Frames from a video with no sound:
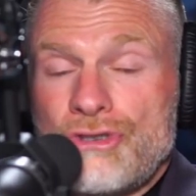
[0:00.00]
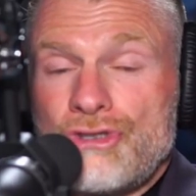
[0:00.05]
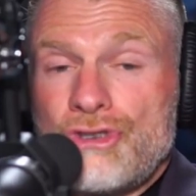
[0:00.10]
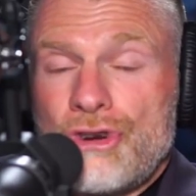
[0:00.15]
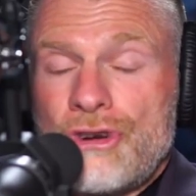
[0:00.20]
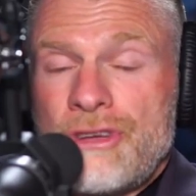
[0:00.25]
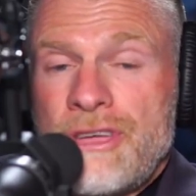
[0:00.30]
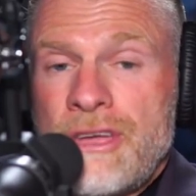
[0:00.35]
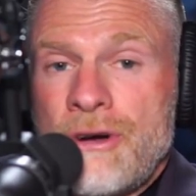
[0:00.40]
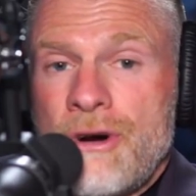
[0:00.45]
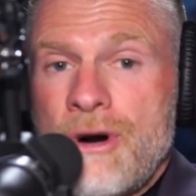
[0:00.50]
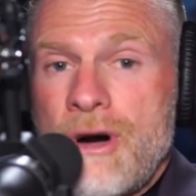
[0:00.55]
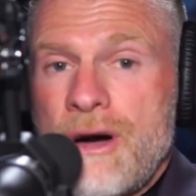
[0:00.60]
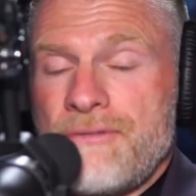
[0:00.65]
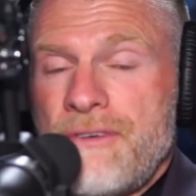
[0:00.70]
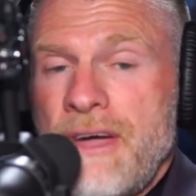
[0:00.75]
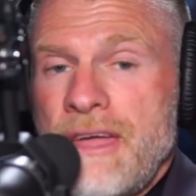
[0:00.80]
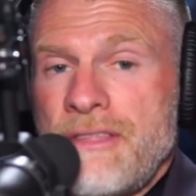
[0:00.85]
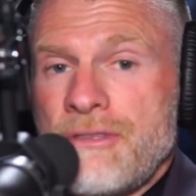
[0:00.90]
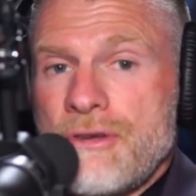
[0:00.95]
jerking
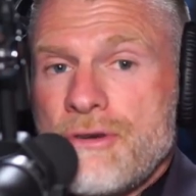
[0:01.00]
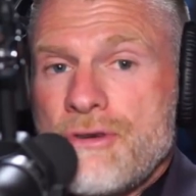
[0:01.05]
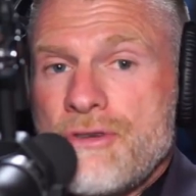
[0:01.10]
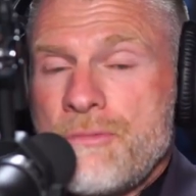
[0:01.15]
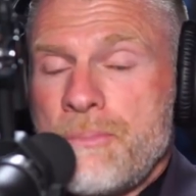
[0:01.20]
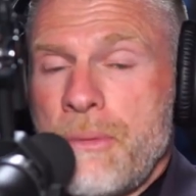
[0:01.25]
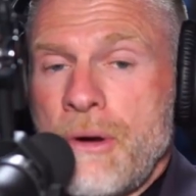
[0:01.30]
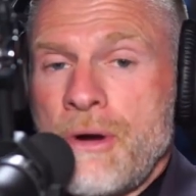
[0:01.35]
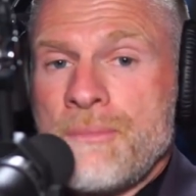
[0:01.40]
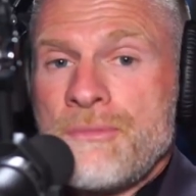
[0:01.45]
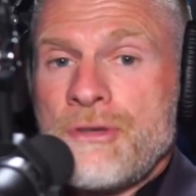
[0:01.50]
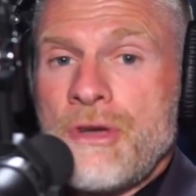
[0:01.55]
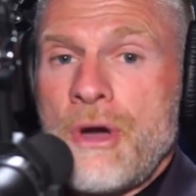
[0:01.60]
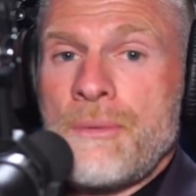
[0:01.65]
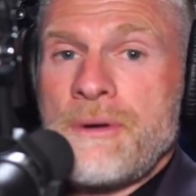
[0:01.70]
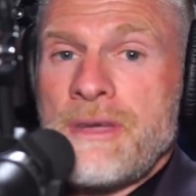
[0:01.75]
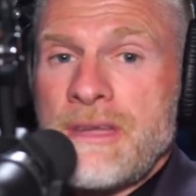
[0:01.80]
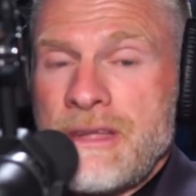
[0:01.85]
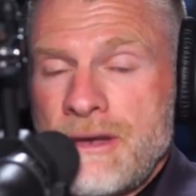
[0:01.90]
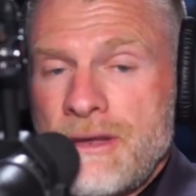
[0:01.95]
off, and your sperm's
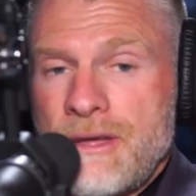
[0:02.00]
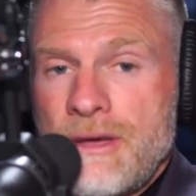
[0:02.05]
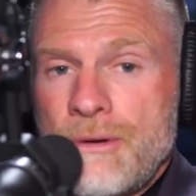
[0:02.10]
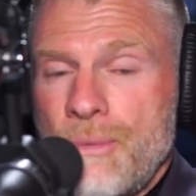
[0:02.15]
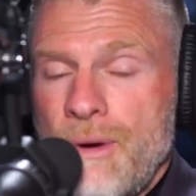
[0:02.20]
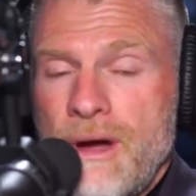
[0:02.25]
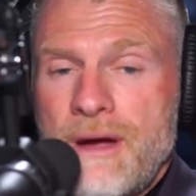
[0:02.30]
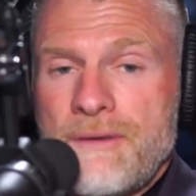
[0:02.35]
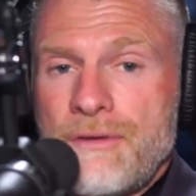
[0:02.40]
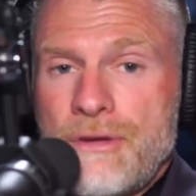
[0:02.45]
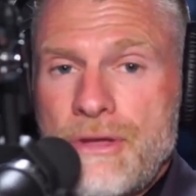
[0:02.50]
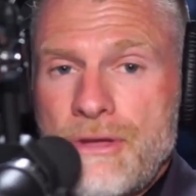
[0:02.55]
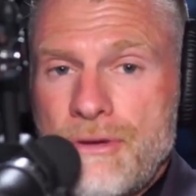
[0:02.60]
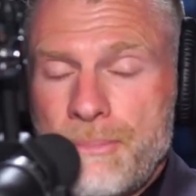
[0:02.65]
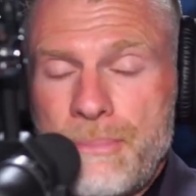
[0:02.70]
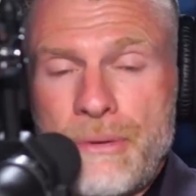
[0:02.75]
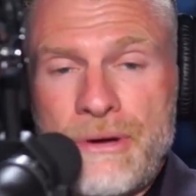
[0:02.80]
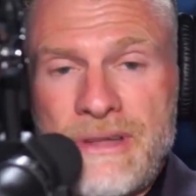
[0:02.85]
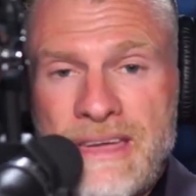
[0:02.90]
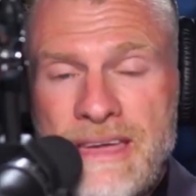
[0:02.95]
going into wherever you're
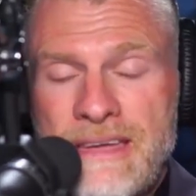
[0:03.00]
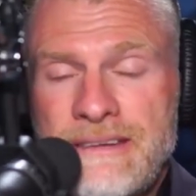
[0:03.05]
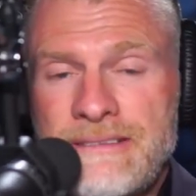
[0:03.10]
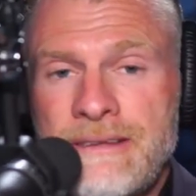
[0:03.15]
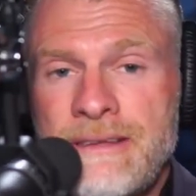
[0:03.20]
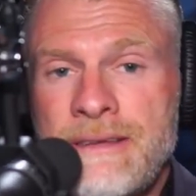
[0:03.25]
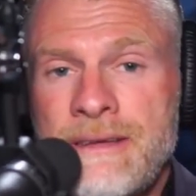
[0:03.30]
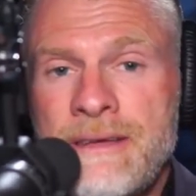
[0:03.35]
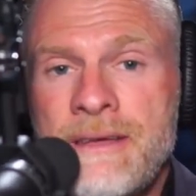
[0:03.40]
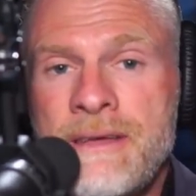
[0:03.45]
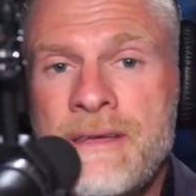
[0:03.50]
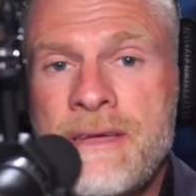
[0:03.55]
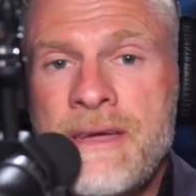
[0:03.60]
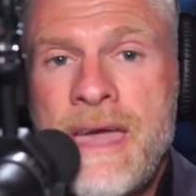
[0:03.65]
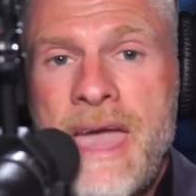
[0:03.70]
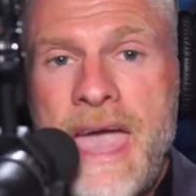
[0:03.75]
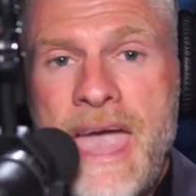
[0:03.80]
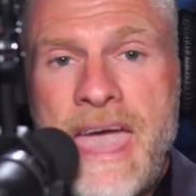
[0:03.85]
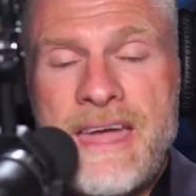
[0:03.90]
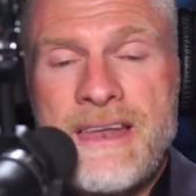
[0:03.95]
putting it.
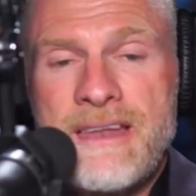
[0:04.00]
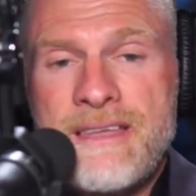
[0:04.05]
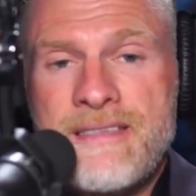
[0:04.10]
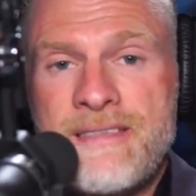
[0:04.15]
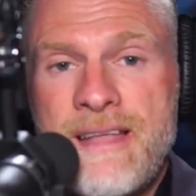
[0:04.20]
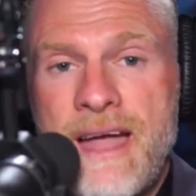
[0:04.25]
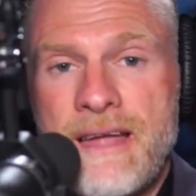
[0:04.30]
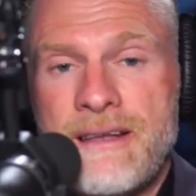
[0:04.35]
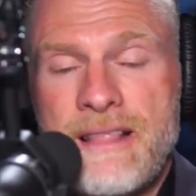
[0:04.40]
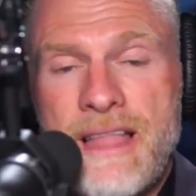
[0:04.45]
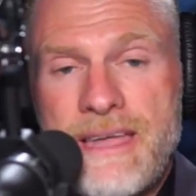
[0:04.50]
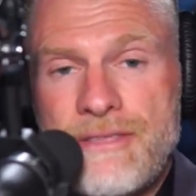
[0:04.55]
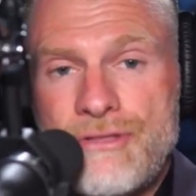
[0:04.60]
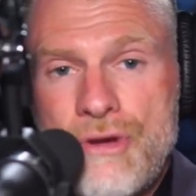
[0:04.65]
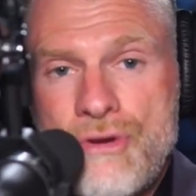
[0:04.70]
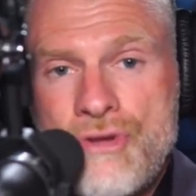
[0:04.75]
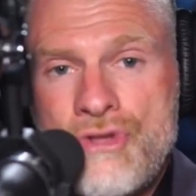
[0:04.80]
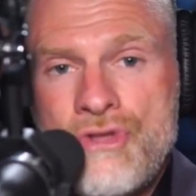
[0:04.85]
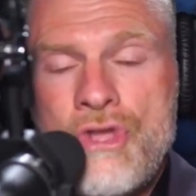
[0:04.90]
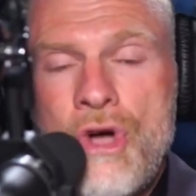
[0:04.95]
And it's not like
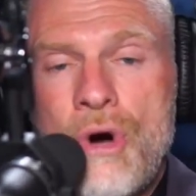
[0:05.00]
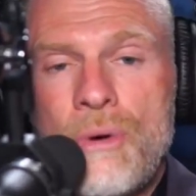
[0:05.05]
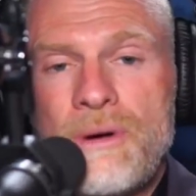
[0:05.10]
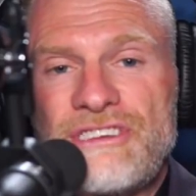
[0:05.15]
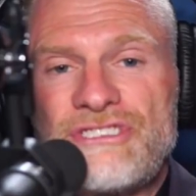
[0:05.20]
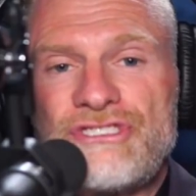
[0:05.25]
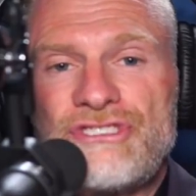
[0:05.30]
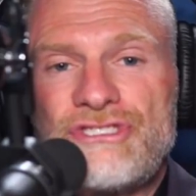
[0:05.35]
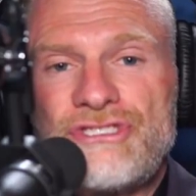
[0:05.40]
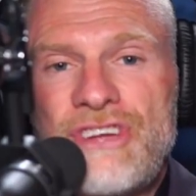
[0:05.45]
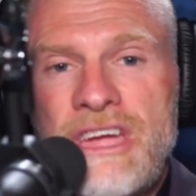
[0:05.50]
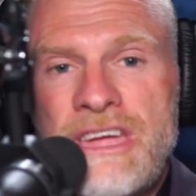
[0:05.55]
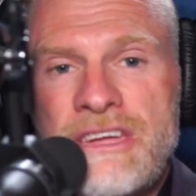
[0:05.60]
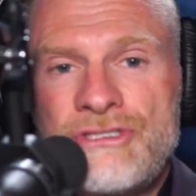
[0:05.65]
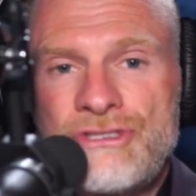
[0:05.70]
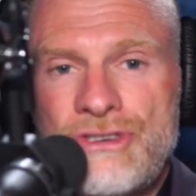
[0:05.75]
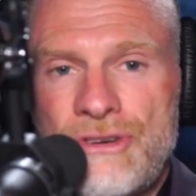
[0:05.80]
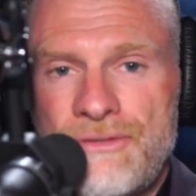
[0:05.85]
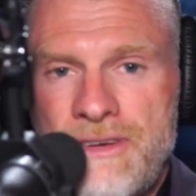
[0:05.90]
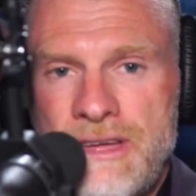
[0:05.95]
there's no
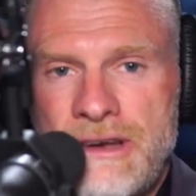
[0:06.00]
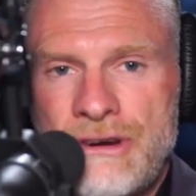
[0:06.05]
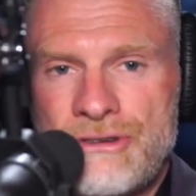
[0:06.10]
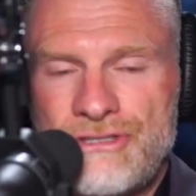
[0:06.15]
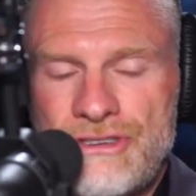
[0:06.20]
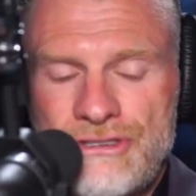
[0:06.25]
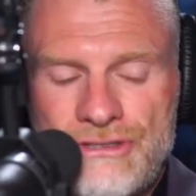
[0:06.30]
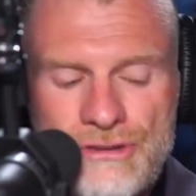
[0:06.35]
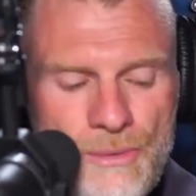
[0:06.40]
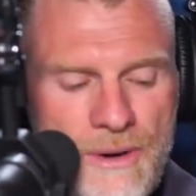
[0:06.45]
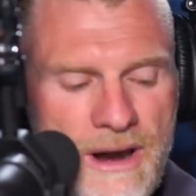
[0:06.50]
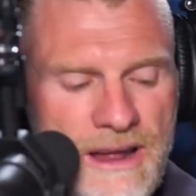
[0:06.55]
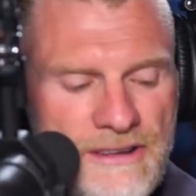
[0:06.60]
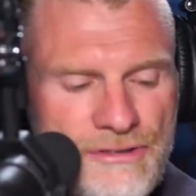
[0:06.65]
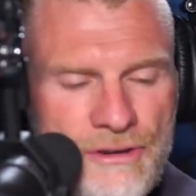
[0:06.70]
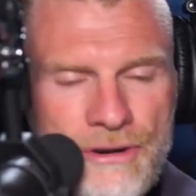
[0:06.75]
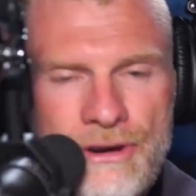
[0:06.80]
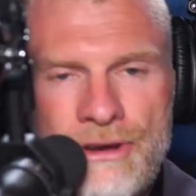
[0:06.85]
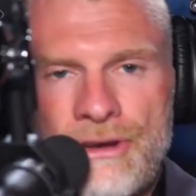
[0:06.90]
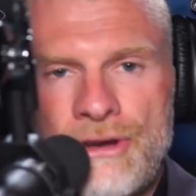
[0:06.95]
exchange of energy. So what I
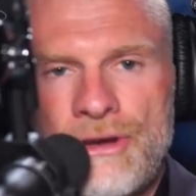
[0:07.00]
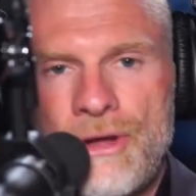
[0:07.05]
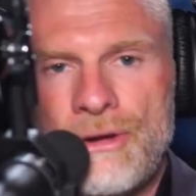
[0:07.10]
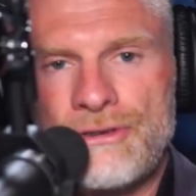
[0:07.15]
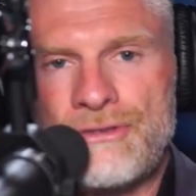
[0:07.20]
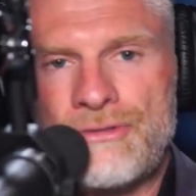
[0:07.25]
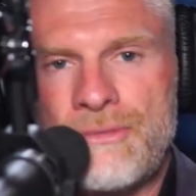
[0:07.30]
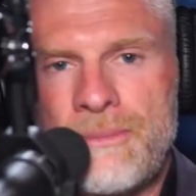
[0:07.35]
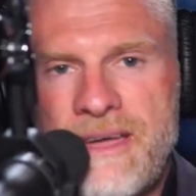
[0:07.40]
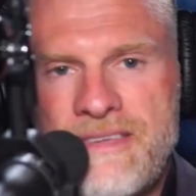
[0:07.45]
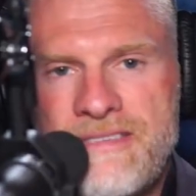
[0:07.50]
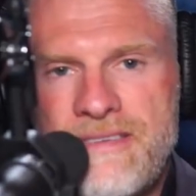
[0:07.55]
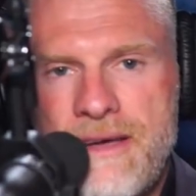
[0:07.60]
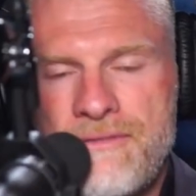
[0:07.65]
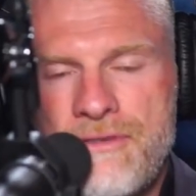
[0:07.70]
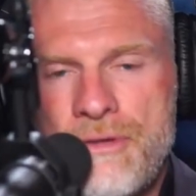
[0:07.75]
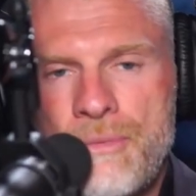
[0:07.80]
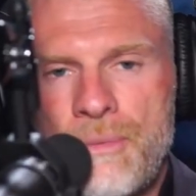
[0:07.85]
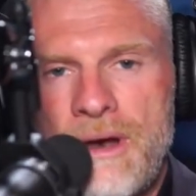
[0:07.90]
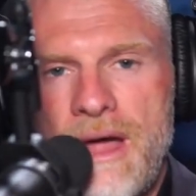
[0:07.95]
started to notice for
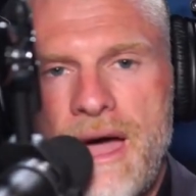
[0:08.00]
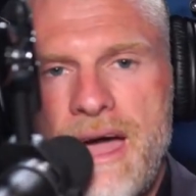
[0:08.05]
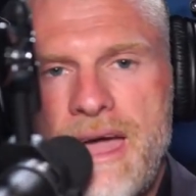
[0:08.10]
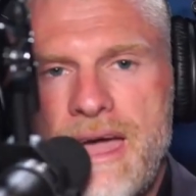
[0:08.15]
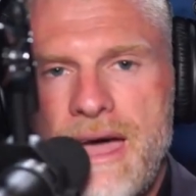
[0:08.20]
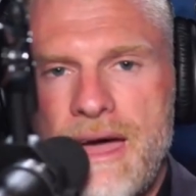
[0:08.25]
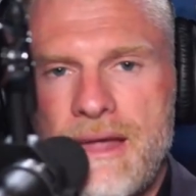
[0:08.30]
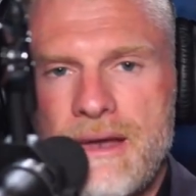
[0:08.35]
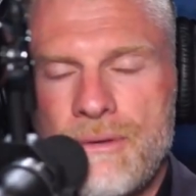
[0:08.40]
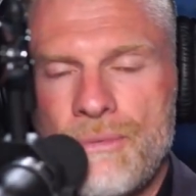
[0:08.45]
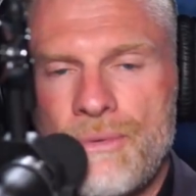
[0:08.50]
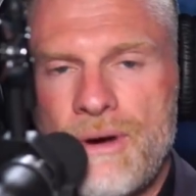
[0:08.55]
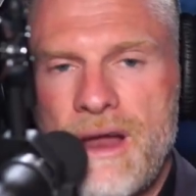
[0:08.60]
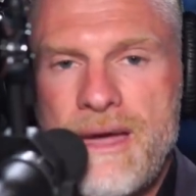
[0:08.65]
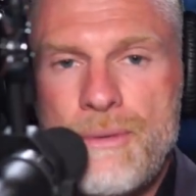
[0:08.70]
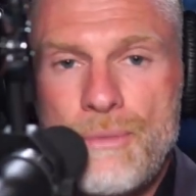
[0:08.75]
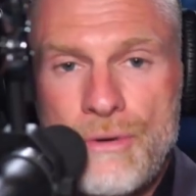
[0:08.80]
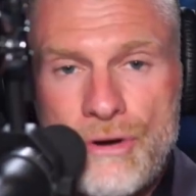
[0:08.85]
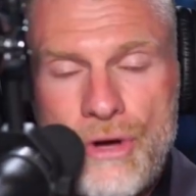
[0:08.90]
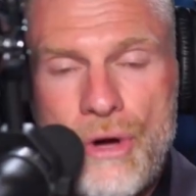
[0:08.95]
myself is when
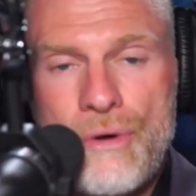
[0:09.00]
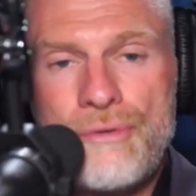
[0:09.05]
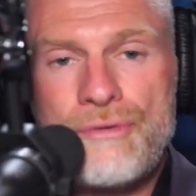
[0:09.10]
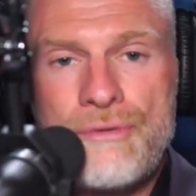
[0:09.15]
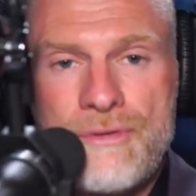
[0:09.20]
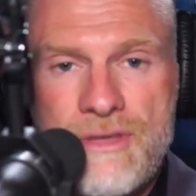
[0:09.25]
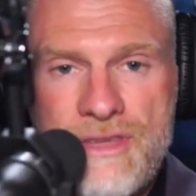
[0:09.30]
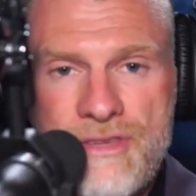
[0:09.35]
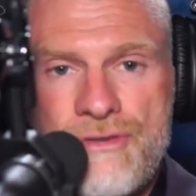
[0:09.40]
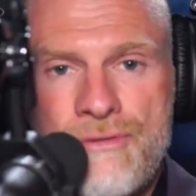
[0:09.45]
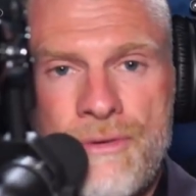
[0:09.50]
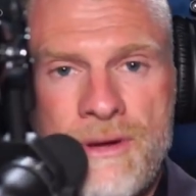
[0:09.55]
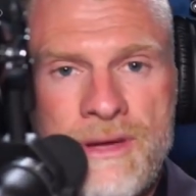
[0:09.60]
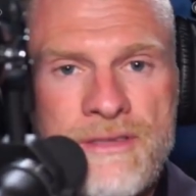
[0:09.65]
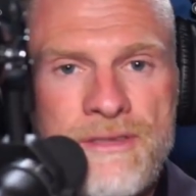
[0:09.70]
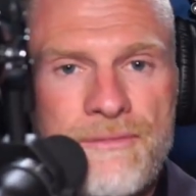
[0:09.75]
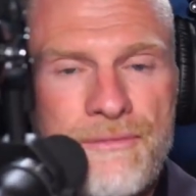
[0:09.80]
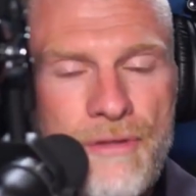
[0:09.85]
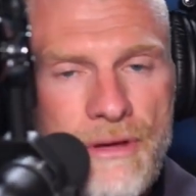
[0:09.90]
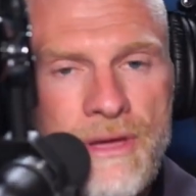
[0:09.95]
I would go through these
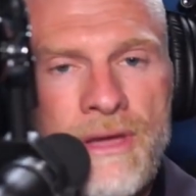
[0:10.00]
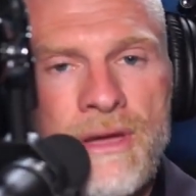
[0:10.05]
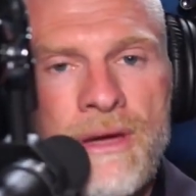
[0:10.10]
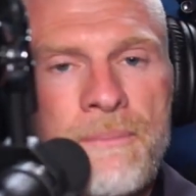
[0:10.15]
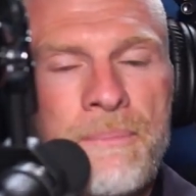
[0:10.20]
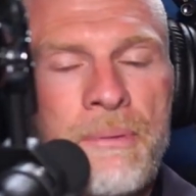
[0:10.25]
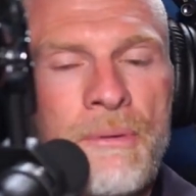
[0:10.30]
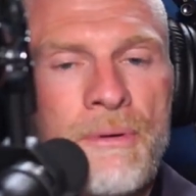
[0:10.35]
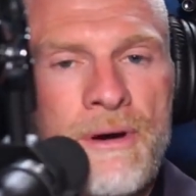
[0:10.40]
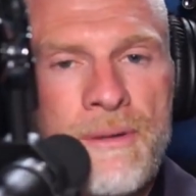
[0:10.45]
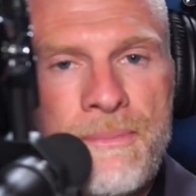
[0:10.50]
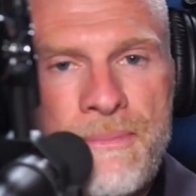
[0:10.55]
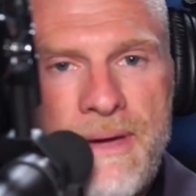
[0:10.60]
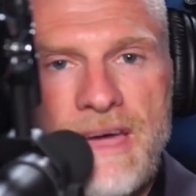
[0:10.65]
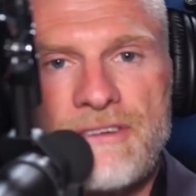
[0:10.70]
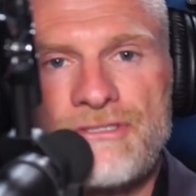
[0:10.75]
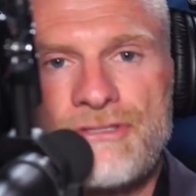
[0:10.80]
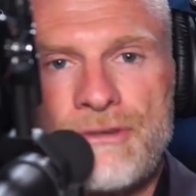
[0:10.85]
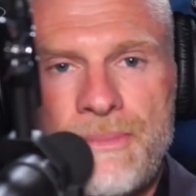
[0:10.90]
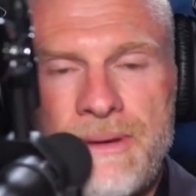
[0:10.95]
strings of looking at porn and
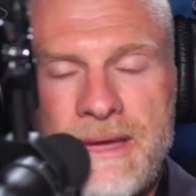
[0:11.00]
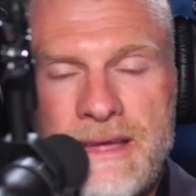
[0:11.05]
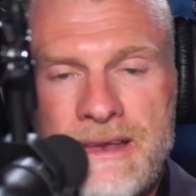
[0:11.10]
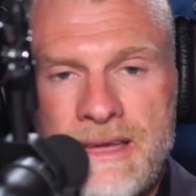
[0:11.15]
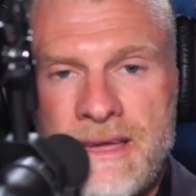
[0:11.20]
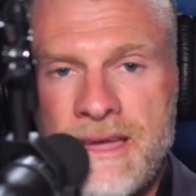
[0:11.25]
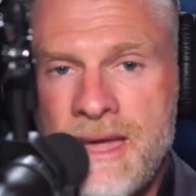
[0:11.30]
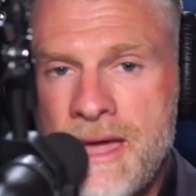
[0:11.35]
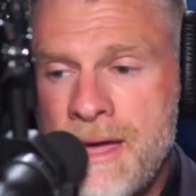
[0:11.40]
masturbating,